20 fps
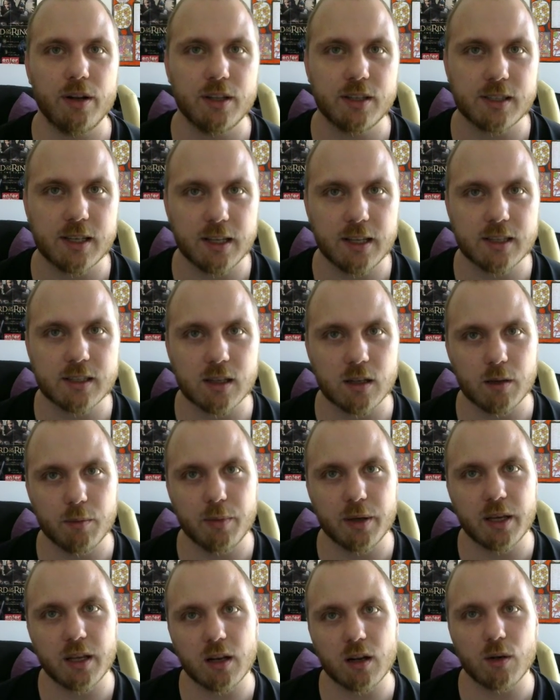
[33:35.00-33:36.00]
said this on the
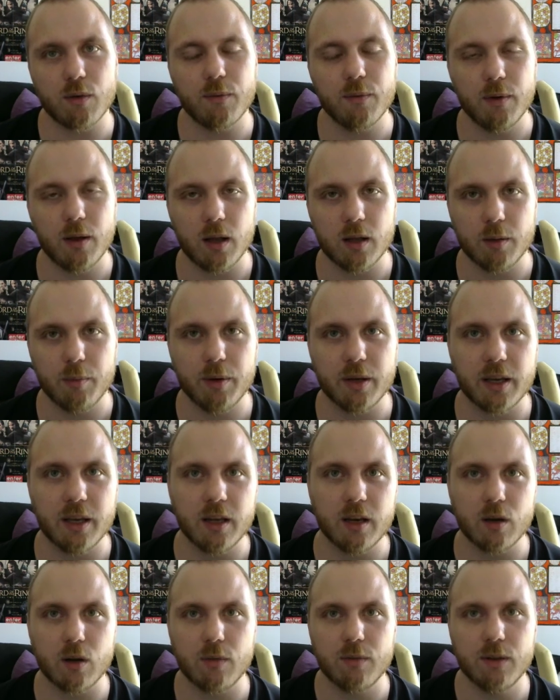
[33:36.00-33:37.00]
beginning
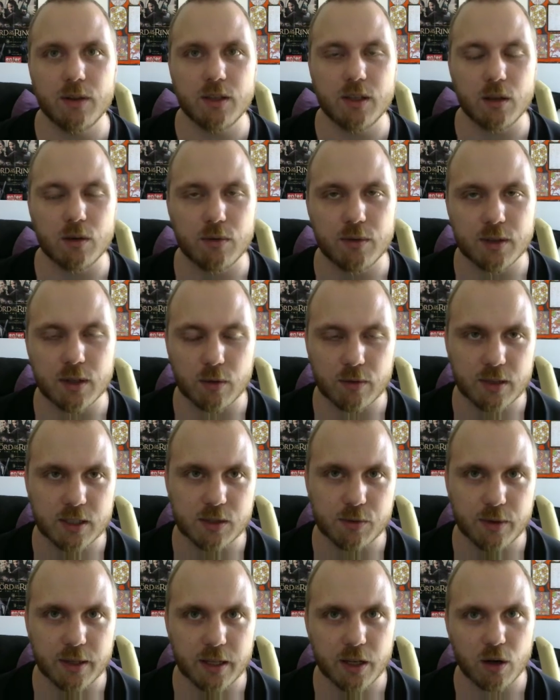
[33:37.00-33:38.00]
of
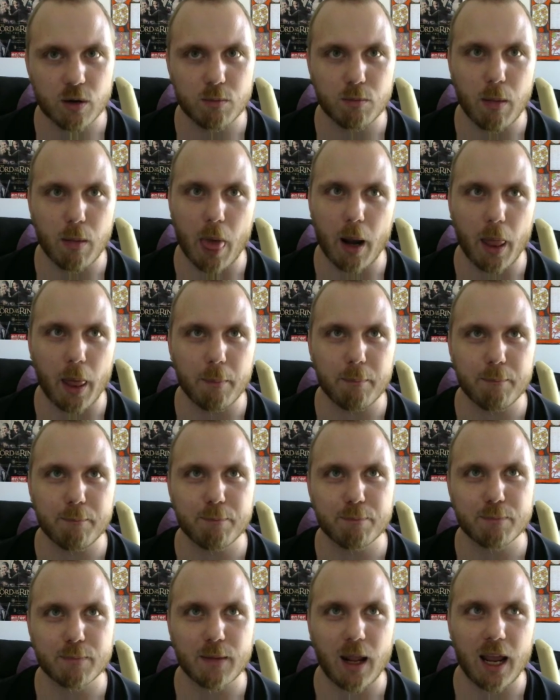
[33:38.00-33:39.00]
this video, blah, blah, blah.
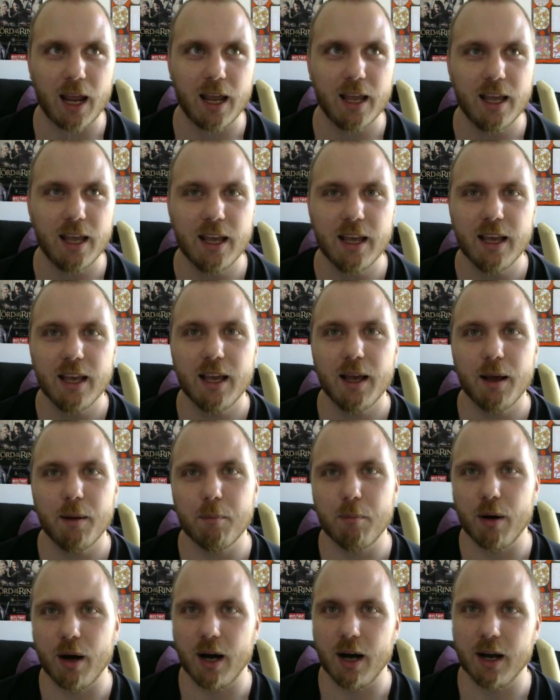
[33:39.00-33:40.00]

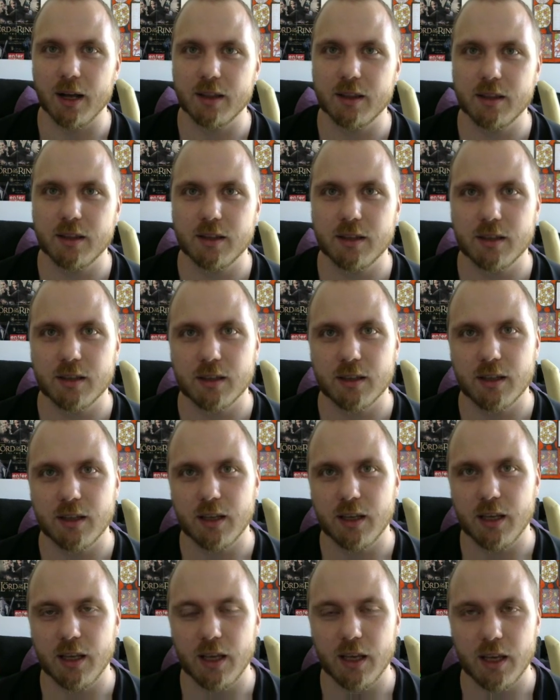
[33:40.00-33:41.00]
But
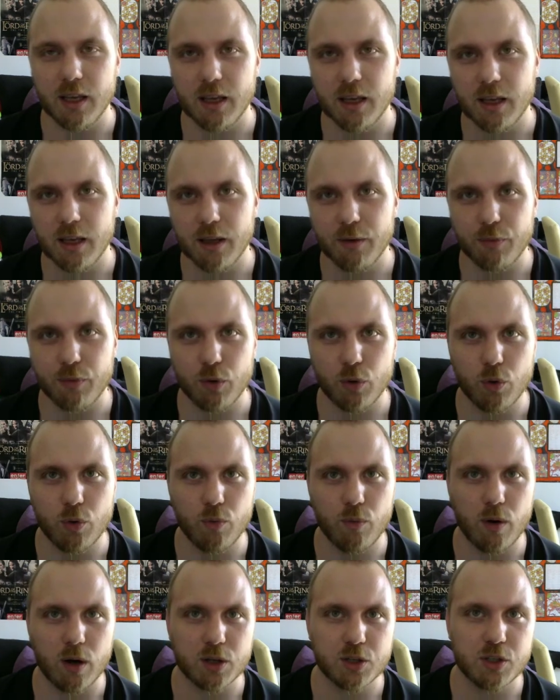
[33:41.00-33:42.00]
if you
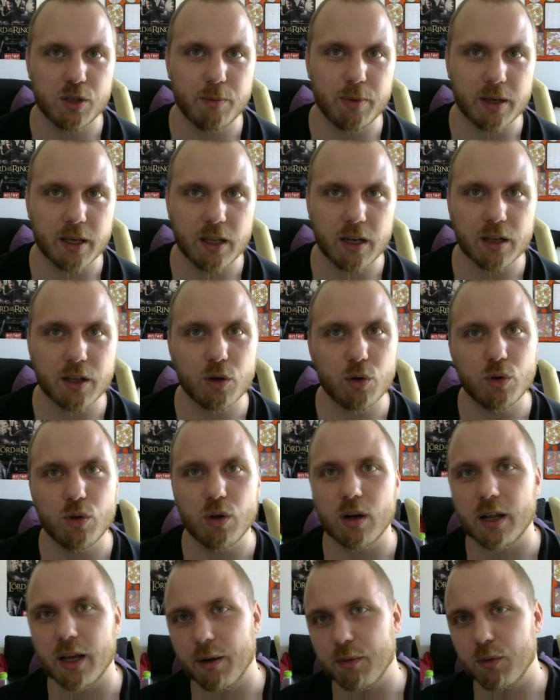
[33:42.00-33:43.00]
watch the beginning, you
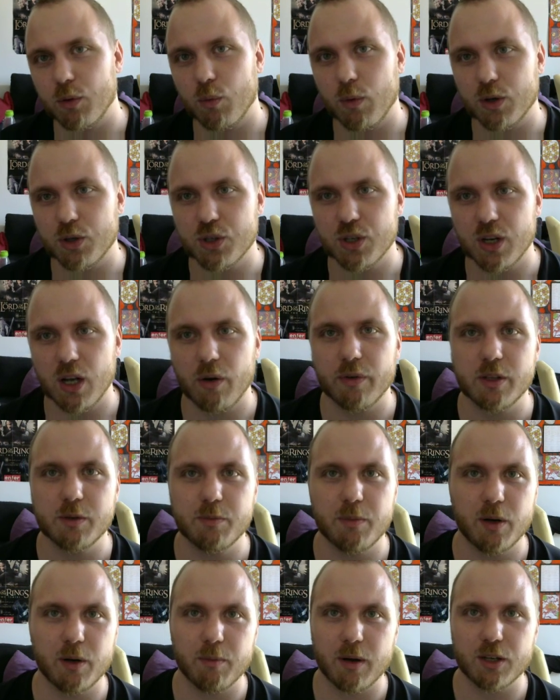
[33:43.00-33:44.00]
don't have to watch now. It
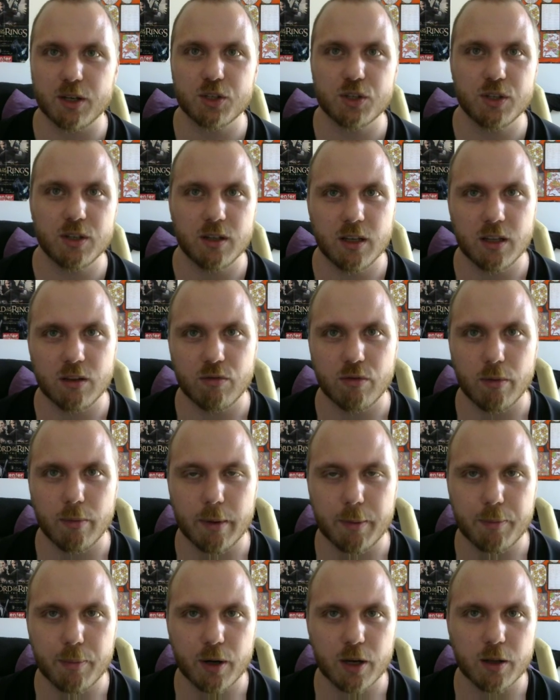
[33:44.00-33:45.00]
will
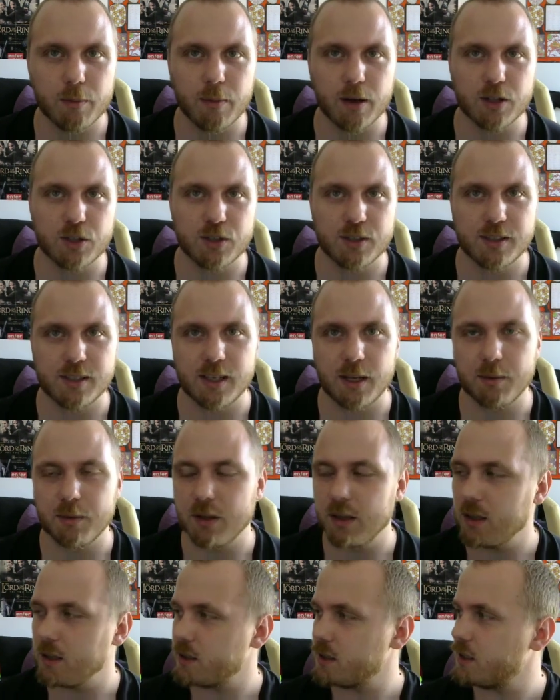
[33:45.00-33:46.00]
be pretty much the same
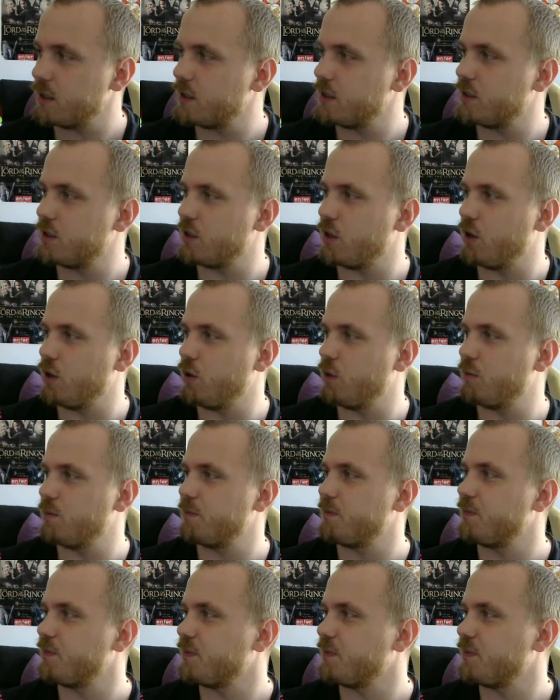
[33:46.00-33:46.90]
things. So